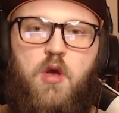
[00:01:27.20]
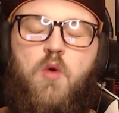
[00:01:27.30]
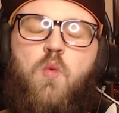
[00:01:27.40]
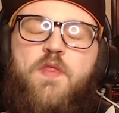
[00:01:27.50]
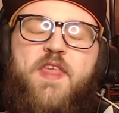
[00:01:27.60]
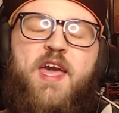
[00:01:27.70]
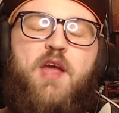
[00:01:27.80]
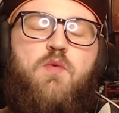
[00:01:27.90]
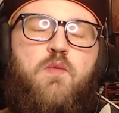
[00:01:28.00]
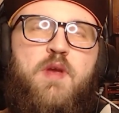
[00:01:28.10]
One thing
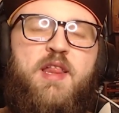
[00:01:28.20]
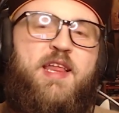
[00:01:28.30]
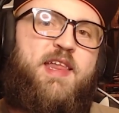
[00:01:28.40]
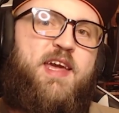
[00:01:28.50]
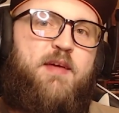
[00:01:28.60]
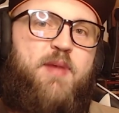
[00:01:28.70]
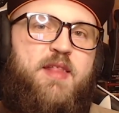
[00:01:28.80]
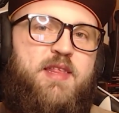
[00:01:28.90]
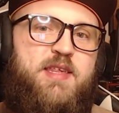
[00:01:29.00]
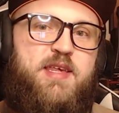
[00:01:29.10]
I really liked
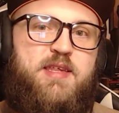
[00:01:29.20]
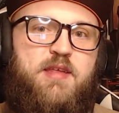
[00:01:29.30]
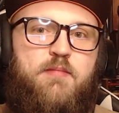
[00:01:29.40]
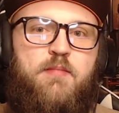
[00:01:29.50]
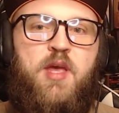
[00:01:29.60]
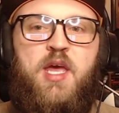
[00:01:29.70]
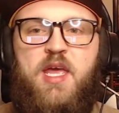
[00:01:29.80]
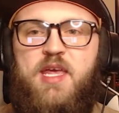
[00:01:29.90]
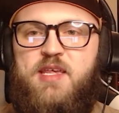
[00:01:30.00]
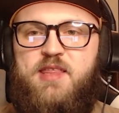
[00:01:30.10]
about the system
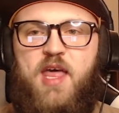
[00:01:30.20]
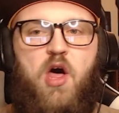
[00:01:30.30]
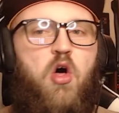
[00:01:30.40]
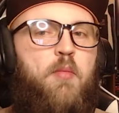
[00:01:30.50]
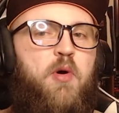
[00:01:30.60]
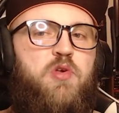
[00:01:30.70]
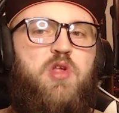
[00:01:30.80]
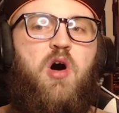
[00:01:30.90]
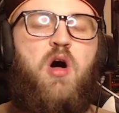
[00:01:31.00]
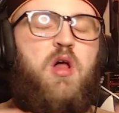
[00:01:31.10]
is that
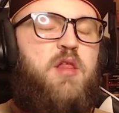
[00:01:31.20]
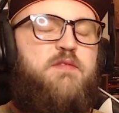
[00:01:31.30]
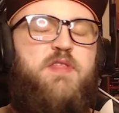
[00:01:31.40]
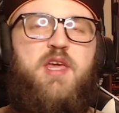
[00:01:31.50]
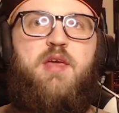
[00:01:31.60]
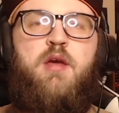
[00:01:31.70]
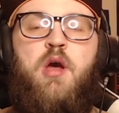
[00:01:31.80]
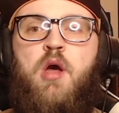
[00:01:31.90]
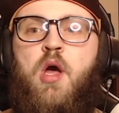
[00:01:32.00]
almost all of the